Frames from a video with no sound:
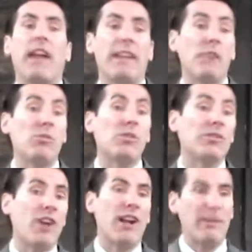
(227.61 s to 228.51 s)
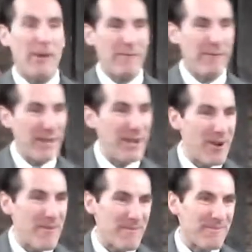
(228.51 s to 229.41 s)
And then we'll talk about
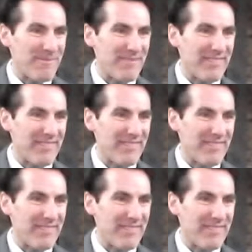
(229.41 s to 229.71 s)
video.